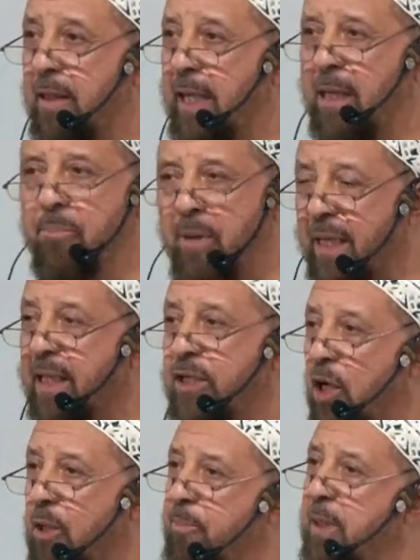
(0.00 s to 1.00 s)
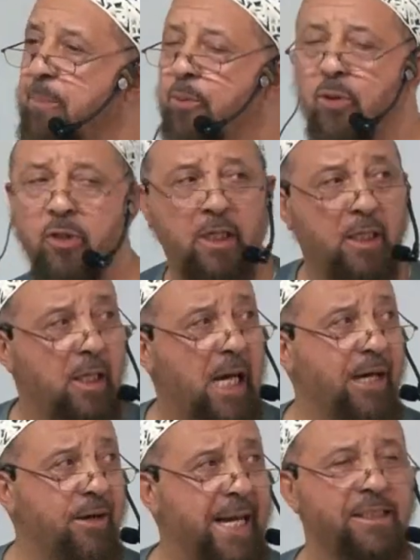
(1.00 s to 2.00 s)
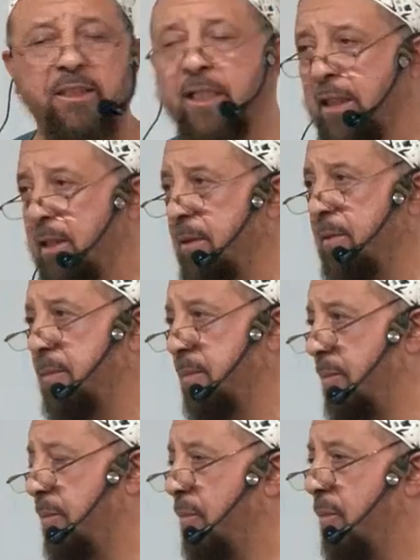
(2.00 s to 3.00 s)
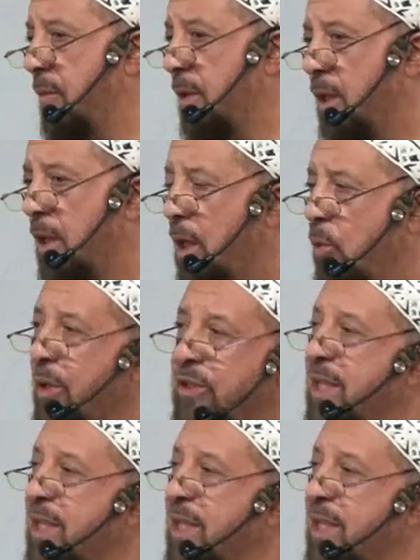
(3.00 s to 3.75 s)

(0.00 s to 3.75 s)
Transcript: and many young people are asking, with